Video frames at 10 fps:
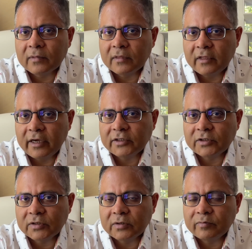that
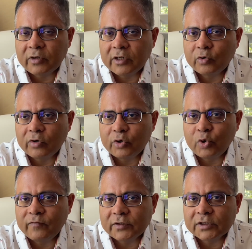particular
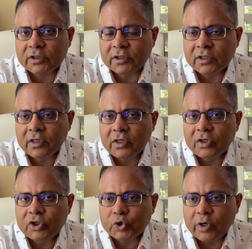university.
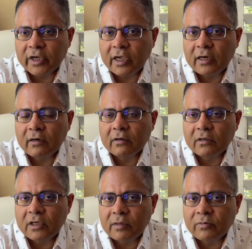So again,
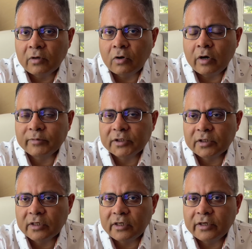keep the
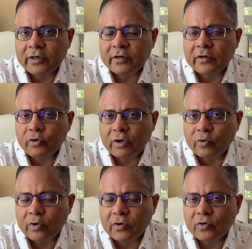option clear. You are
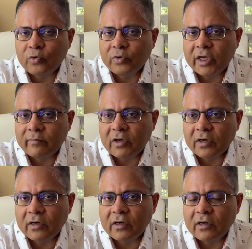going to do the
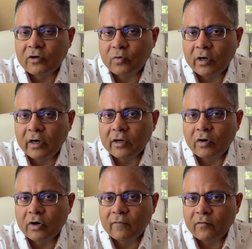MTech degree to learn a
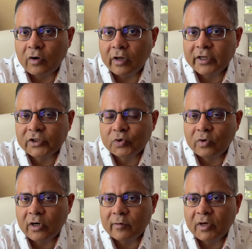lot of knowledge, to
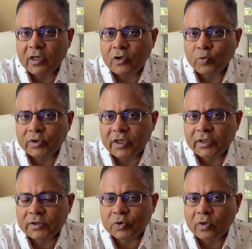learn many new
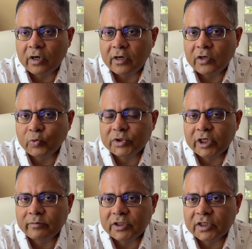things, to learn new
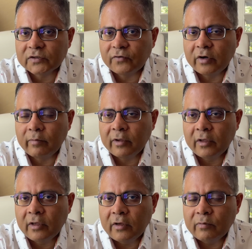subjects from
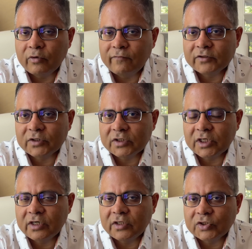professors
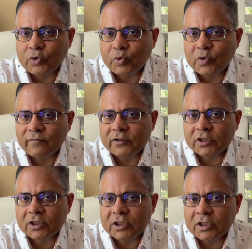at this new
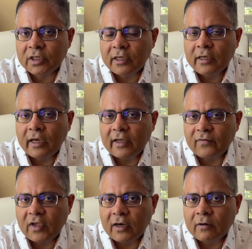university. And
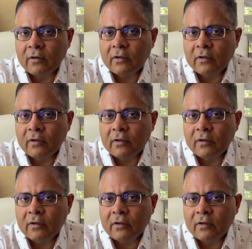then